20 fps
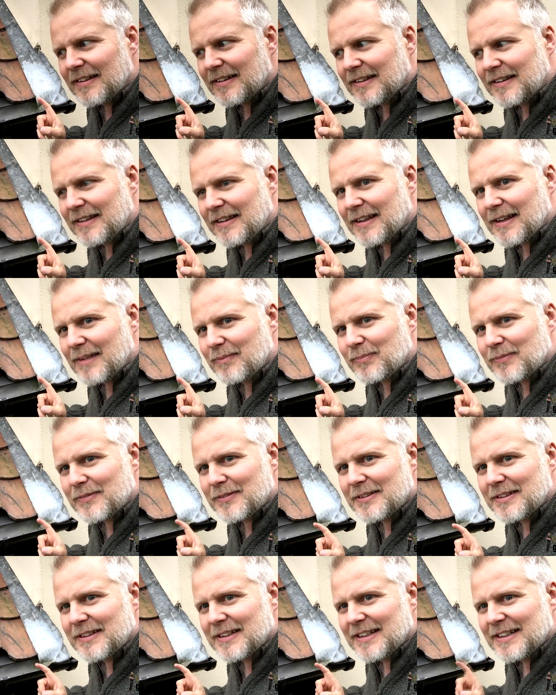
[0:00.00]
Yep,
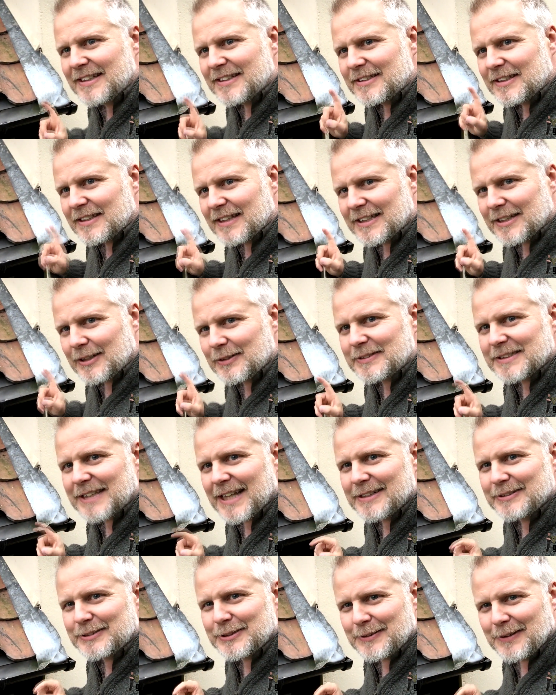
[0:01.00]
they don't
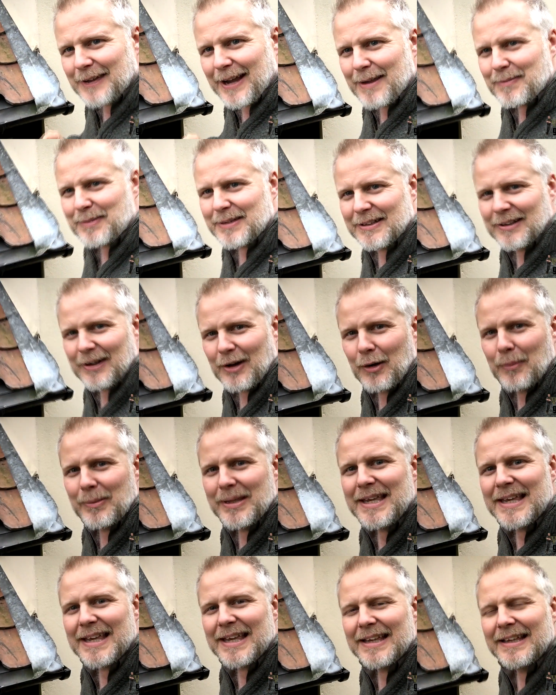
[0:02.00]
sound too happy that I'm
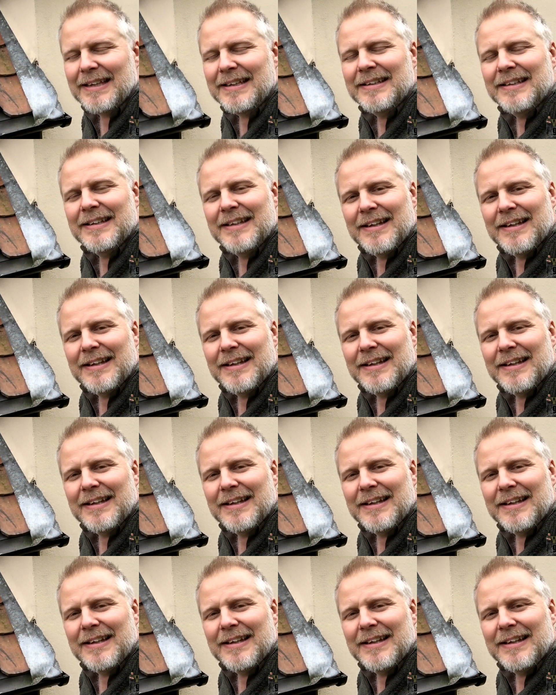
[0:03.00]
here.